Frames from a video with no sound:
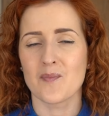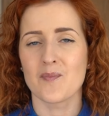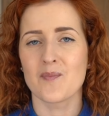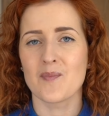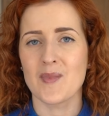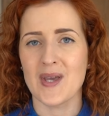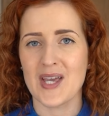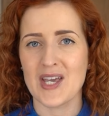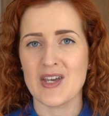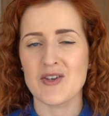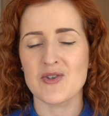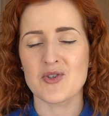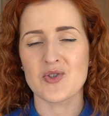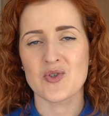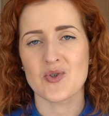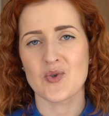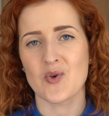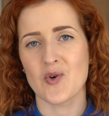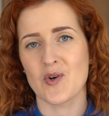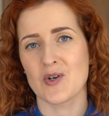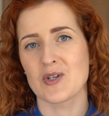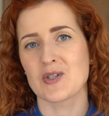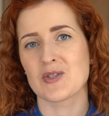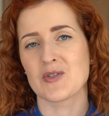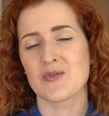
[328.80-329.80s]
make
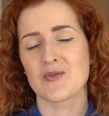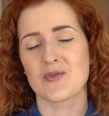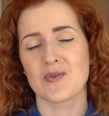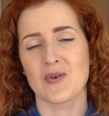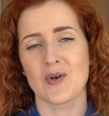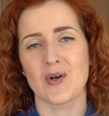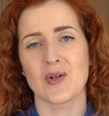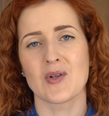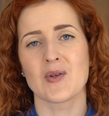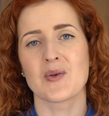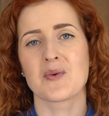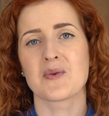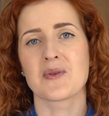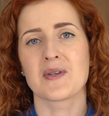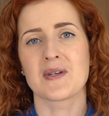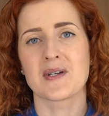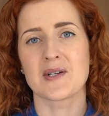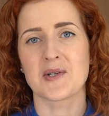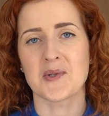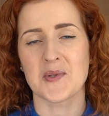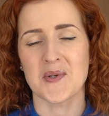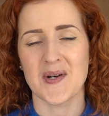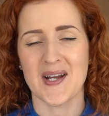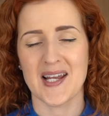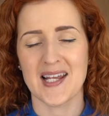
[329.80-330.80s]
sure to follow the
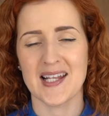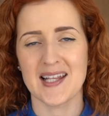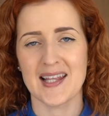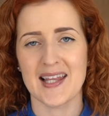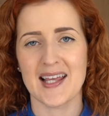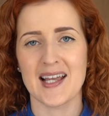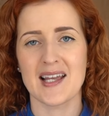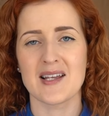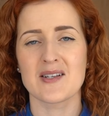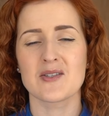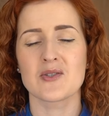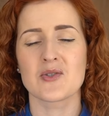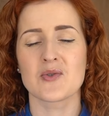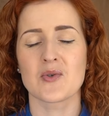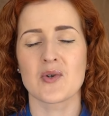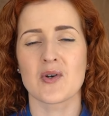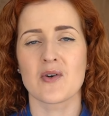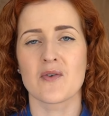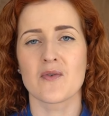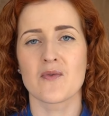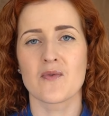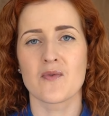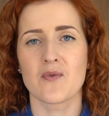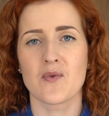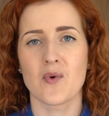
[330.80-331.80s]
grain line to
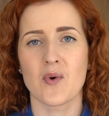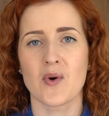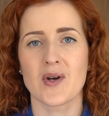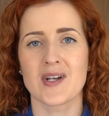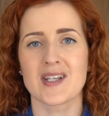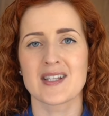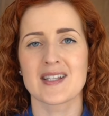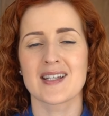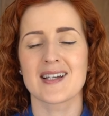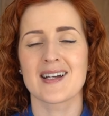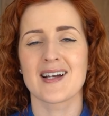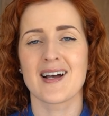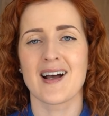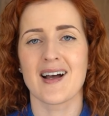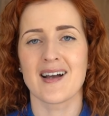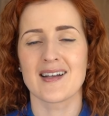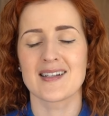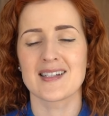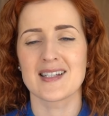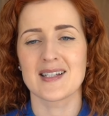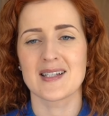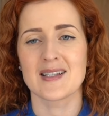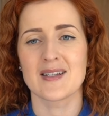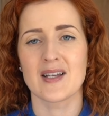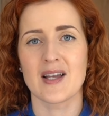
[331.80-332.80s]
avoid
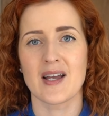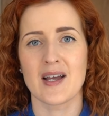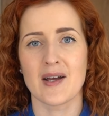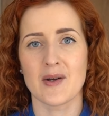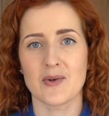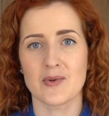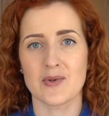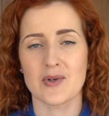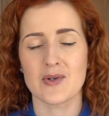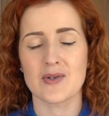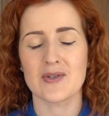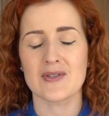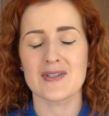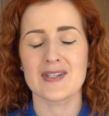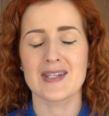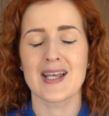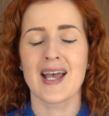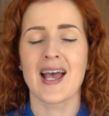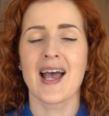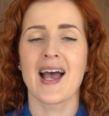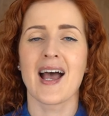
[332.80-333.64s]
cutting errors